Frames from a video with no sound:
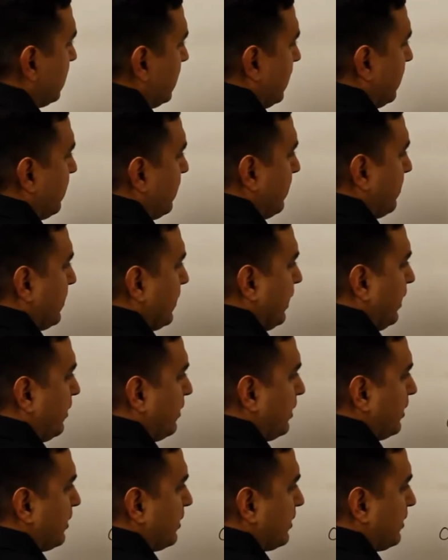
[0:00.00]
If I'm
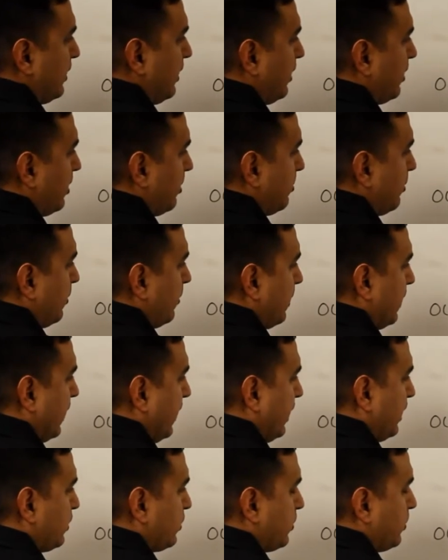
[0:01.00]
counting this out, I'm going
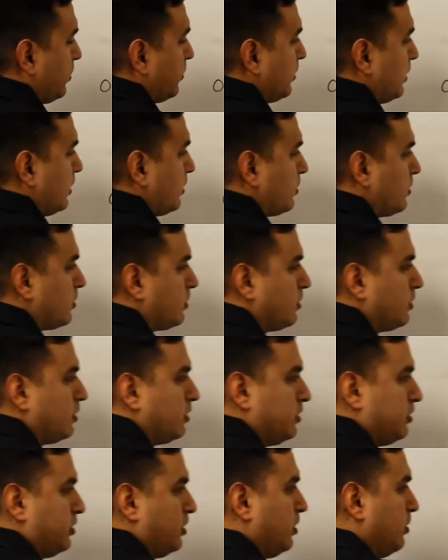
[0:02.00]
h units
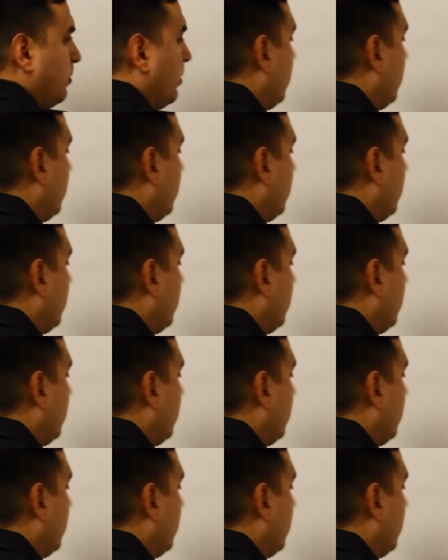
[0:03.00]
to the